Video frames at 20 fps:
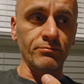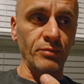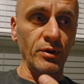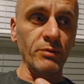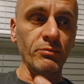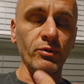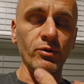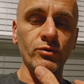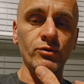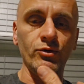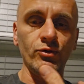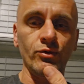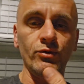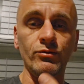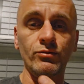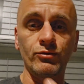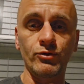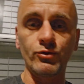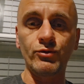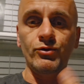people
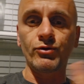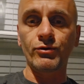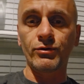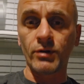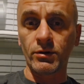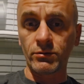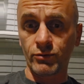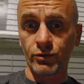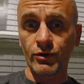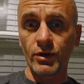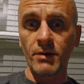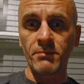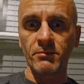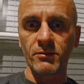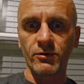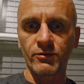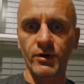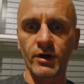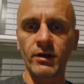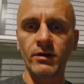to do to
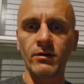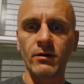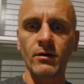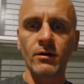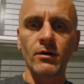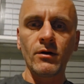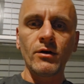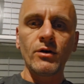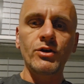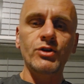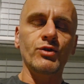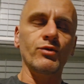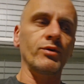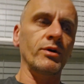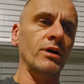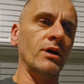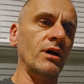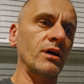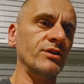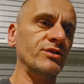them, right? So
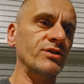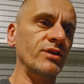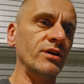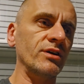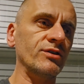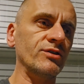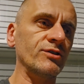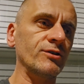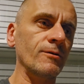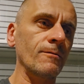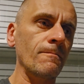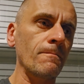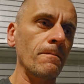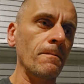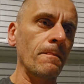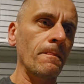when God says